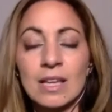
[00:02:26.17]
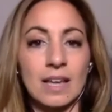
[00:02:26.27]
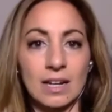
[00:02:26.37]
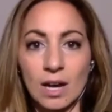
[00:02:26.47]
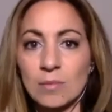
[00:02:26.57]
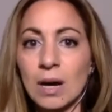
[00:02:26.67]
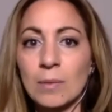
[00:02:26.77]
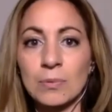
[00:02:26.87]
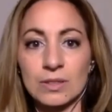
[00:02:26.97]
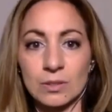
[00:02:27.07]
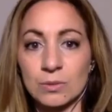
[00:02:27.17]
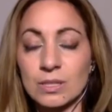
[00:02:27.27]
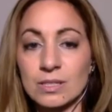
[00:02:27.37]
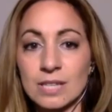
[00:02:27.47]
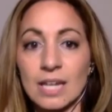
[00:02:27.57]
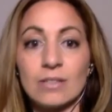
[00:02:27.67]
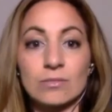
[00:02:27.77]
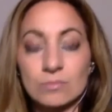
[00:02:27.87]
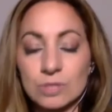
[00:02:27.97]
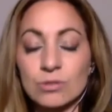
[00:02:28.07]
that come up with the real estate
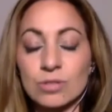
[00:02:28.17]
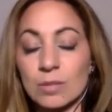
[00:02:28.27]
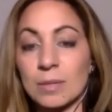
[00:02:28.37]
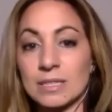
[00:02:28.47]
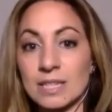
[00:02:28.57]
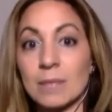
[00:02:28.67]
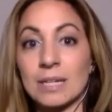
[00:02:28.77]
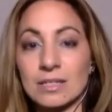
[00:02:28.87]
due to the pandemic.